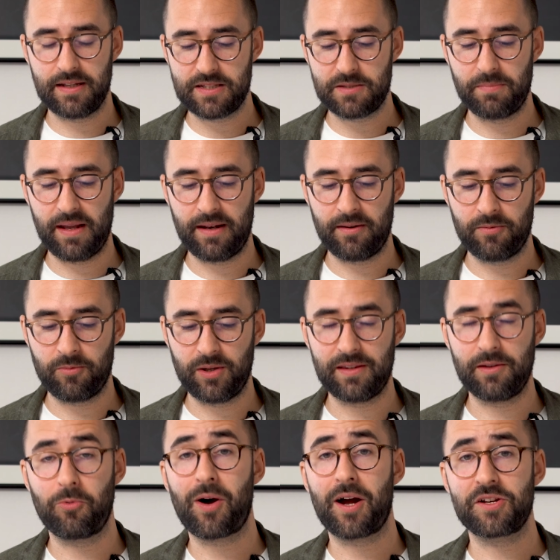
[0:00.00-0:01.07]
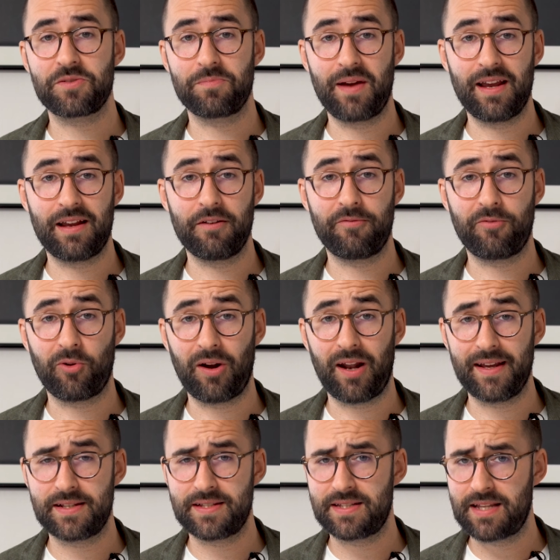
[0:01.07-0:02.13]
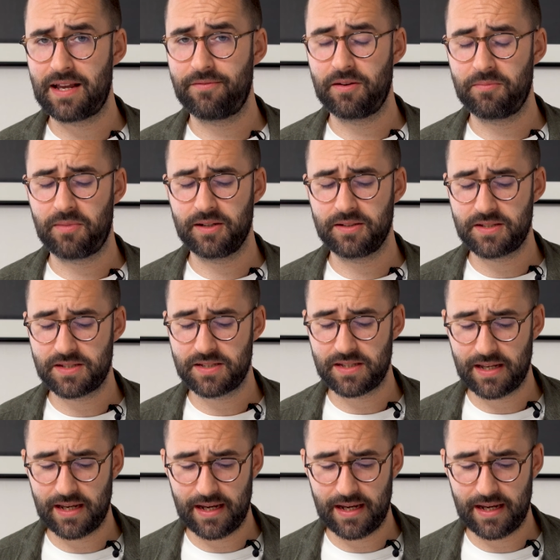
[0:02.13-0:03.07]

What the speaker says: it's been with the watchmaker for like 7 months.